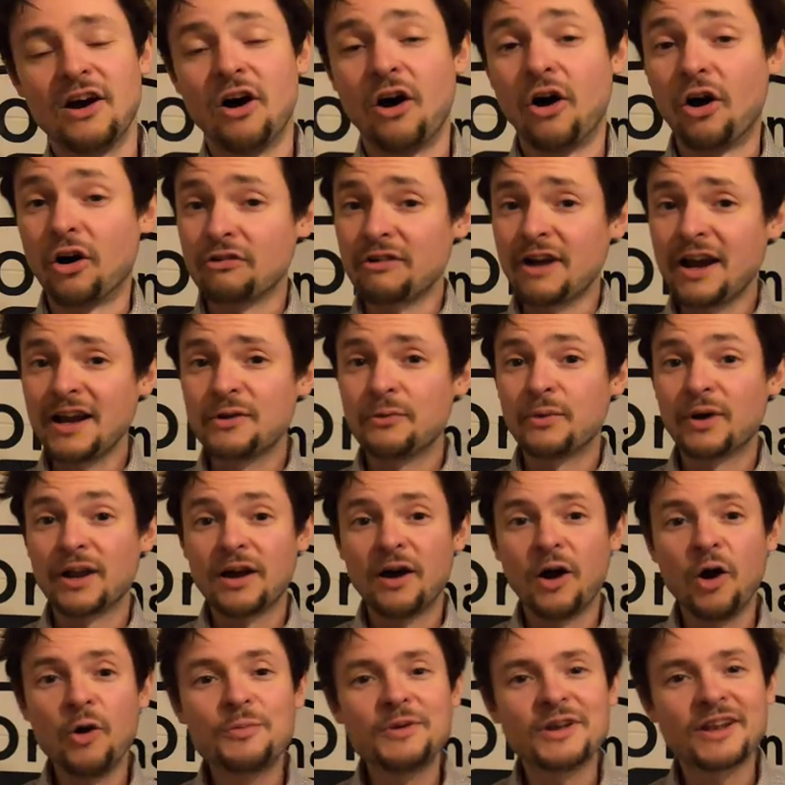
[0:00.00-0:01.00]
All right, well,
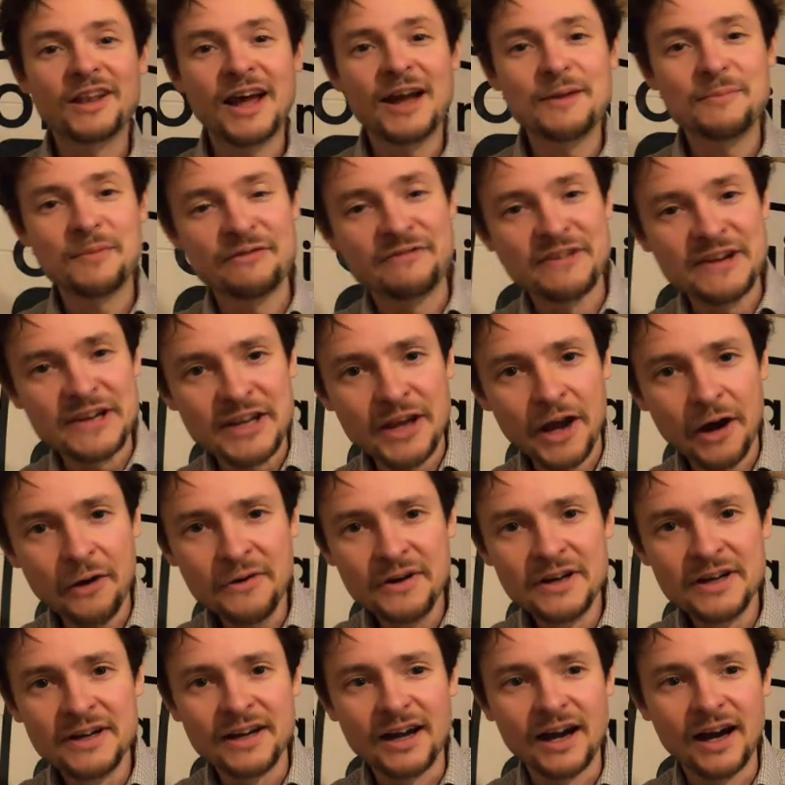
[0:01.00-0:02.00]
I hope you liked my
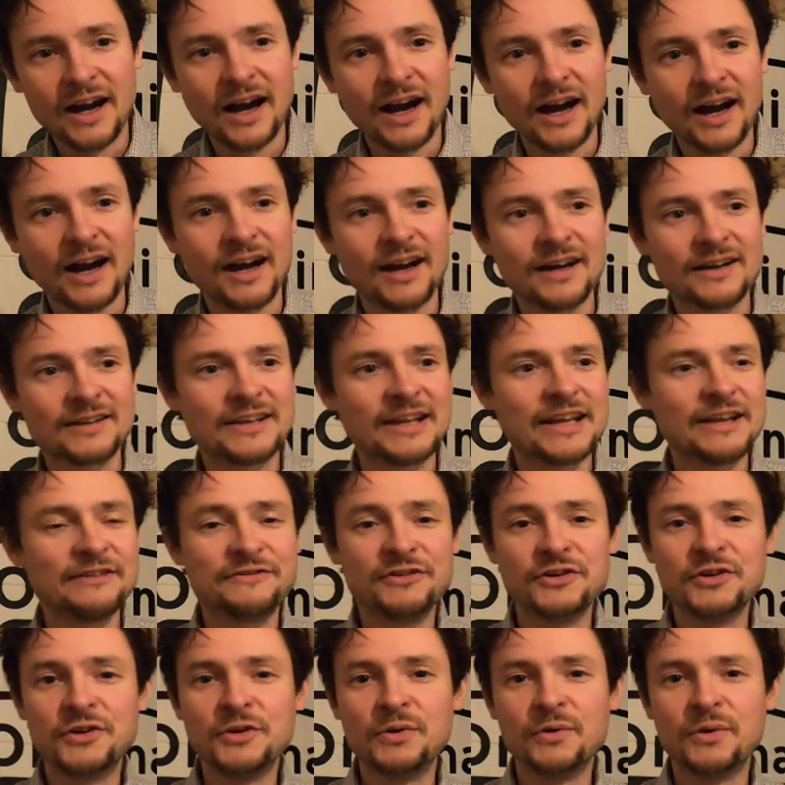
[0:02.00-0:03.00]
video. Uh,
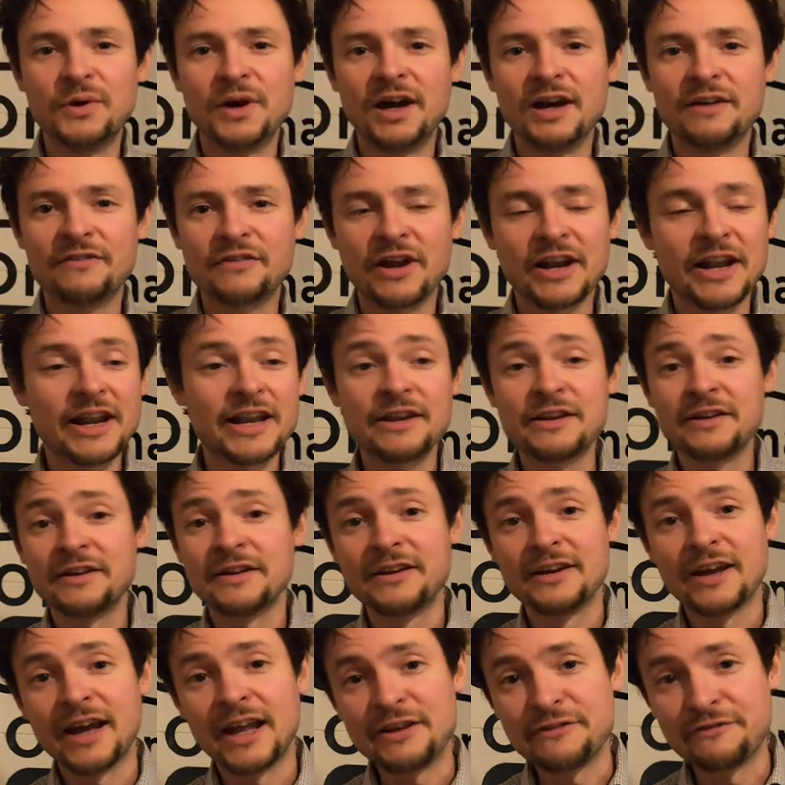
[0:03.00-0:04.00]
if you uh, have got
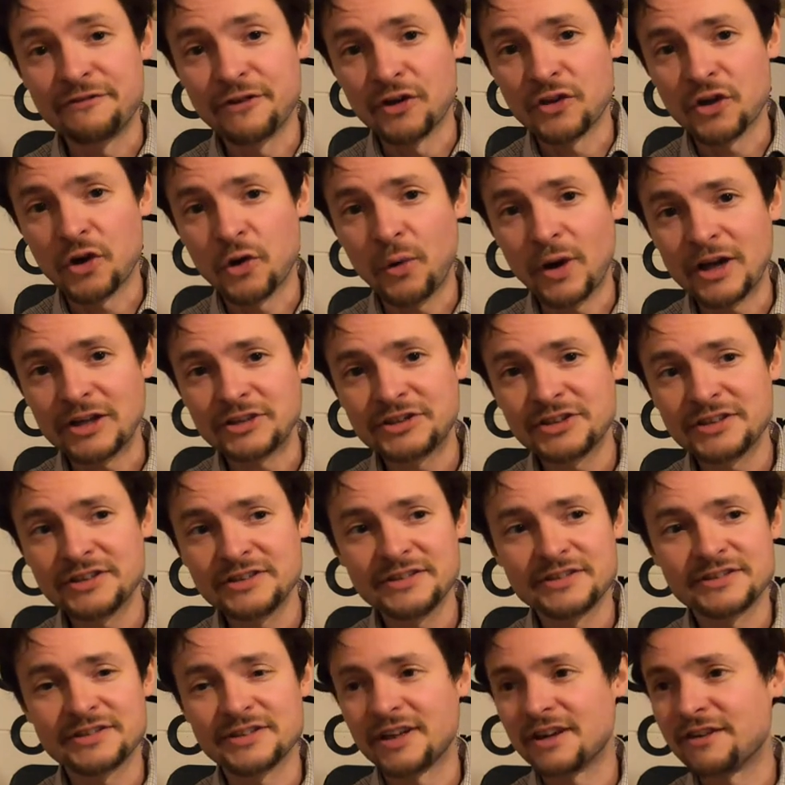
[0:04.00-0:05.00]
any, any further
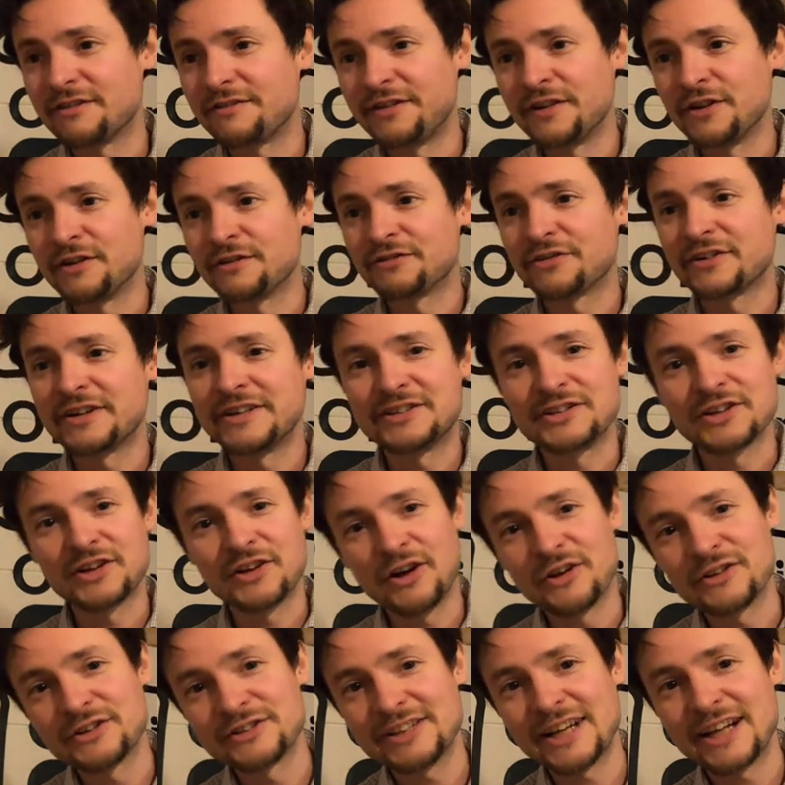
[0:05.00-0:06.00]
questions, uh, feel free to
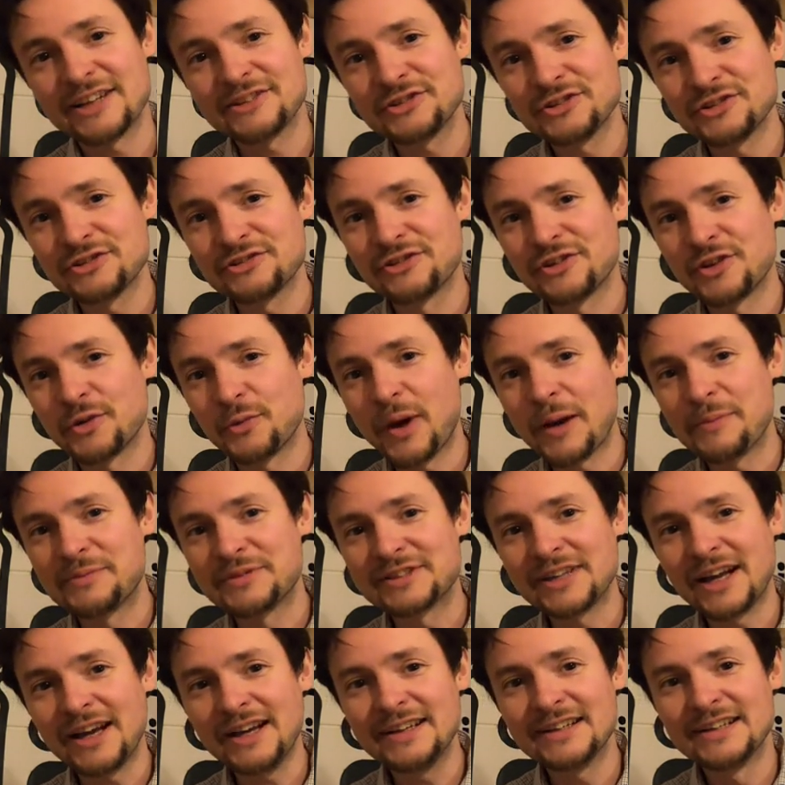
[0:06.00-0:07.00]
contact us through the
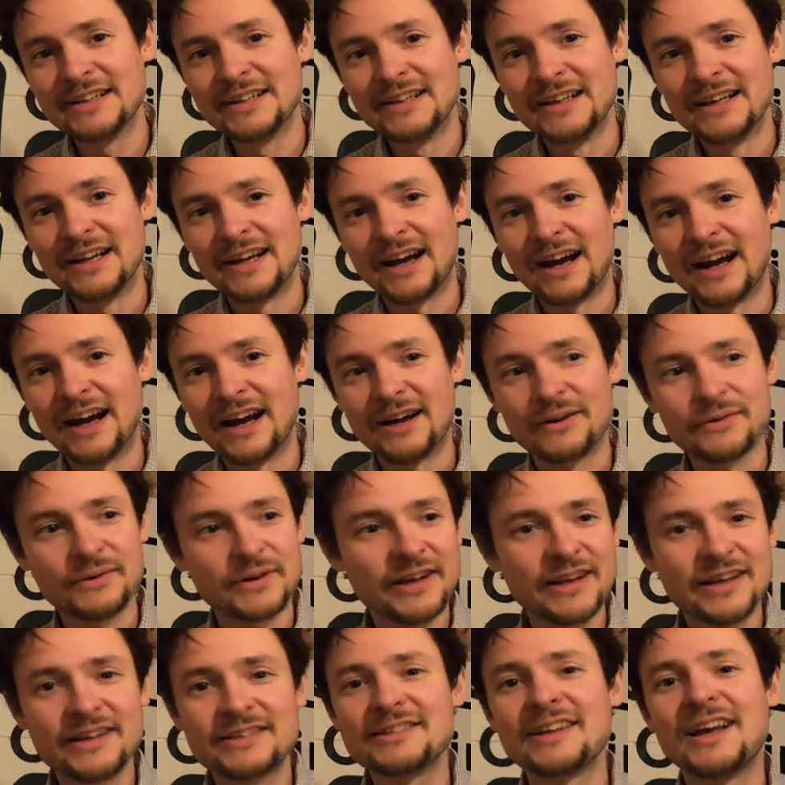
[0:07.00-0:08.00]
website. Uh, we're
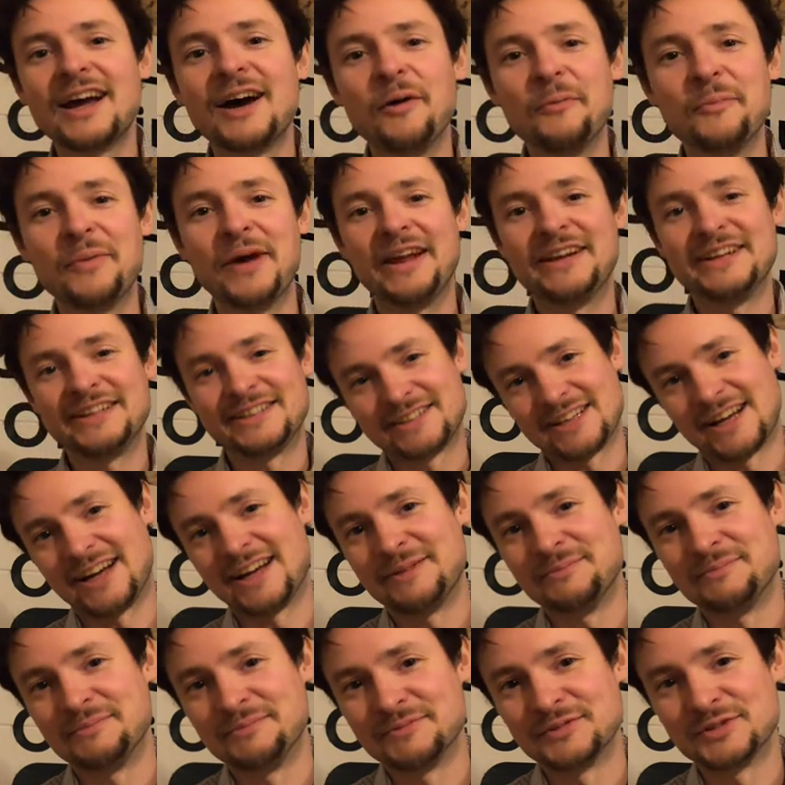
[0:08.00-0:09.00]
here to help
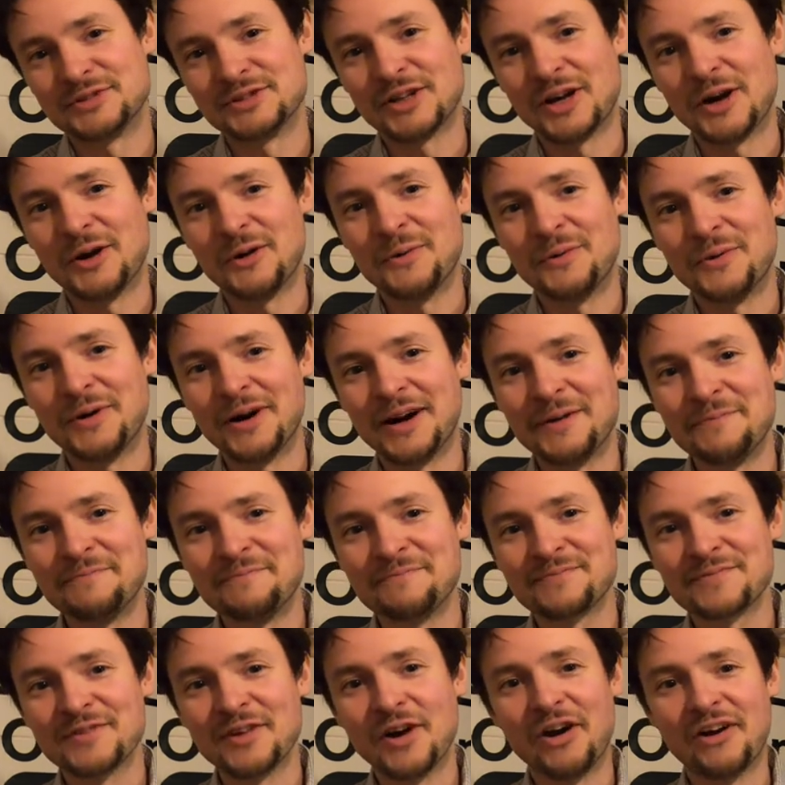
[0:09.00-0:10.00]
anytime. So, um,
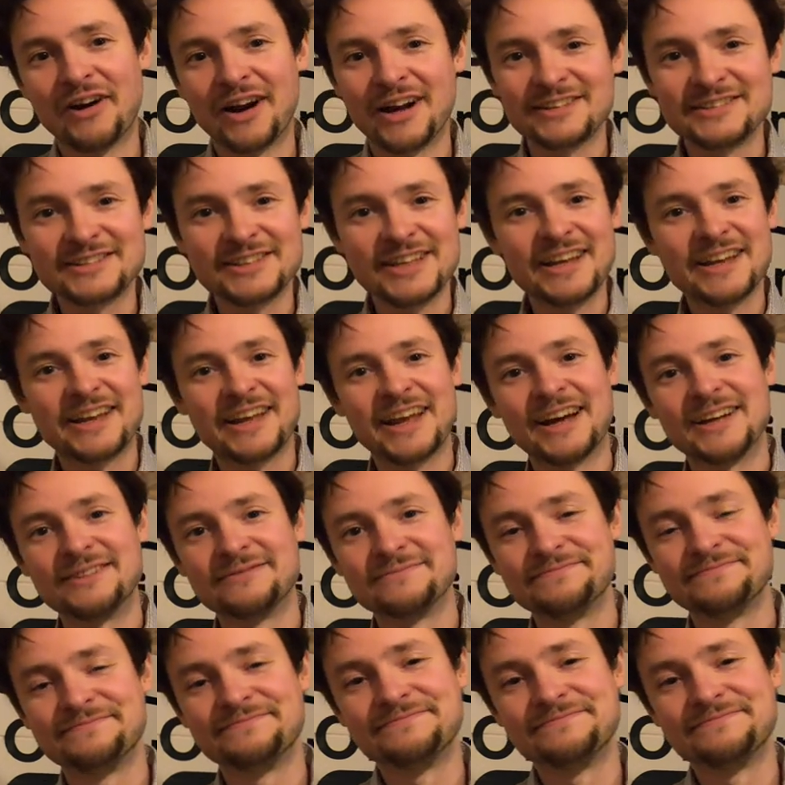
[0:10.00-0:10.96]
all right, take care.